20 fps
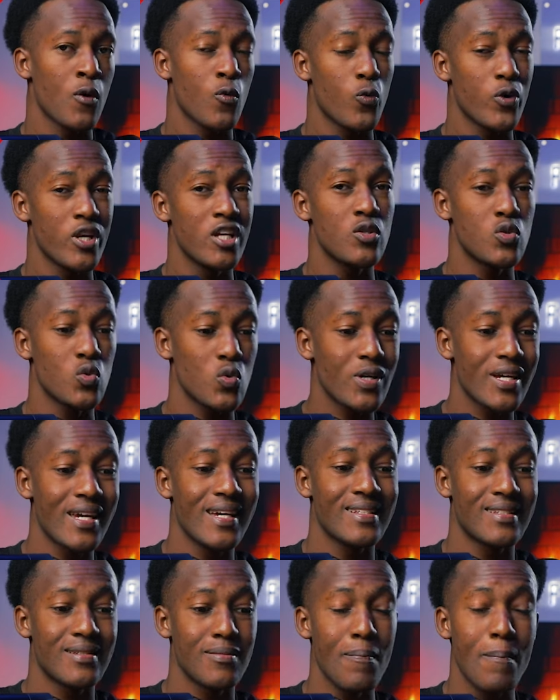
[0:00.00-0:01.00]
We need to
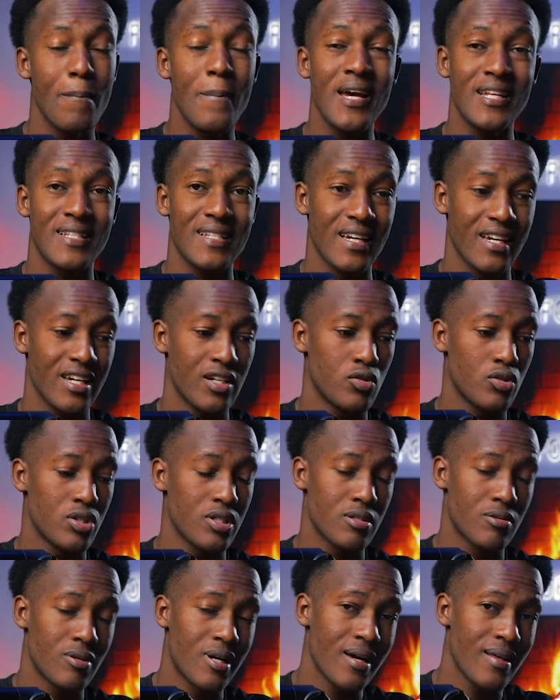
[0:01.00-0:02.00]
get better
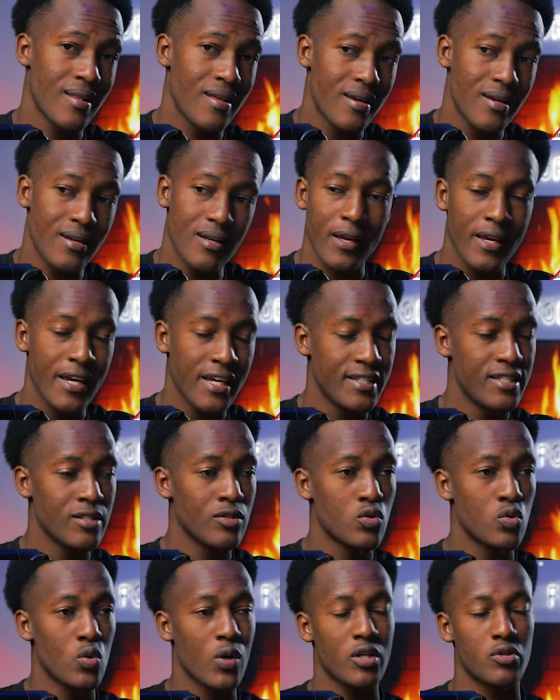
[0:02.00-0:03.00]
entries rather than
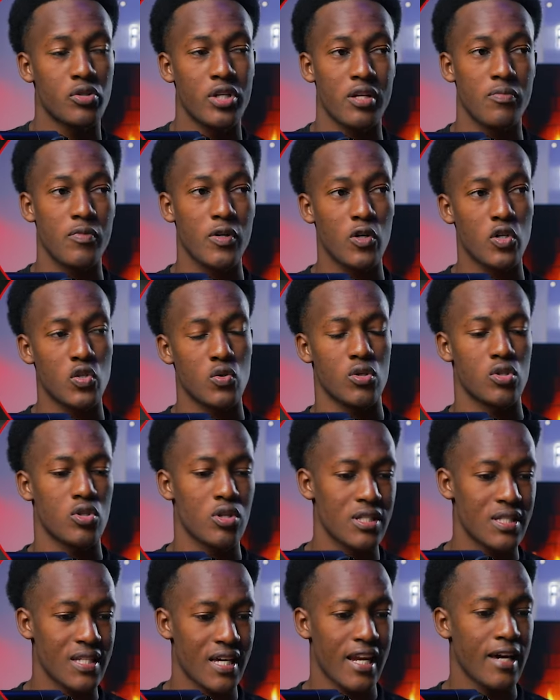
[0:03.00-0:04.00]
getting too attracted because we
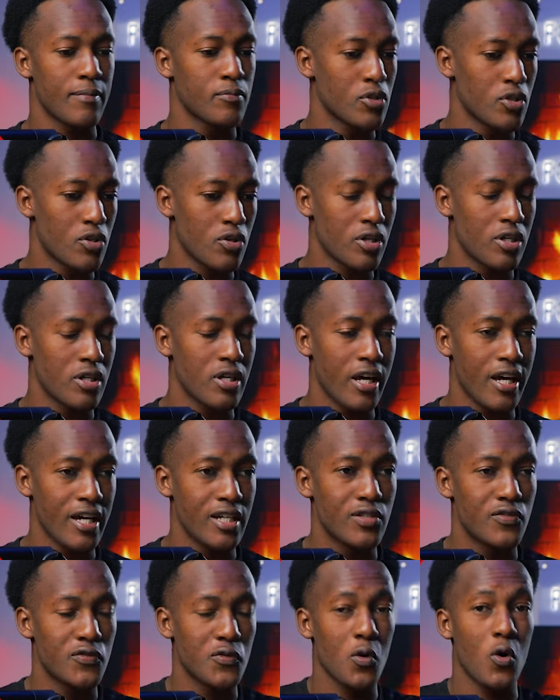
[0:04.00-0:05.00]
saw it's an option on
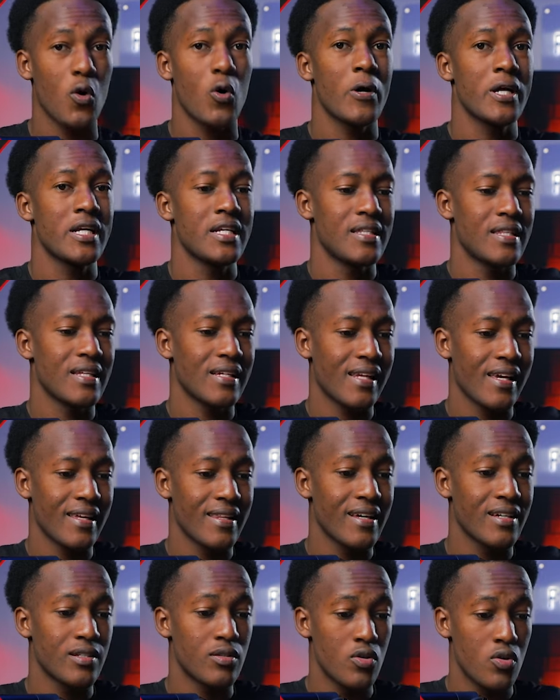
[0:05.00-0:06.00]
H4 or anything like
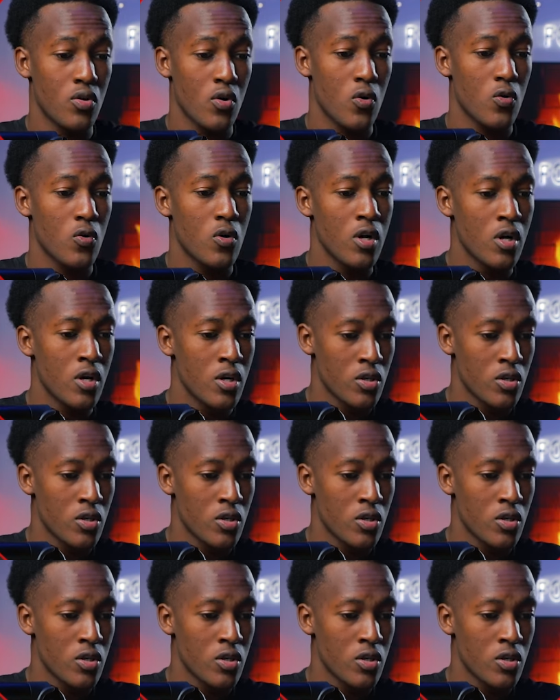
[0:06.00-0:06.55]
that. No.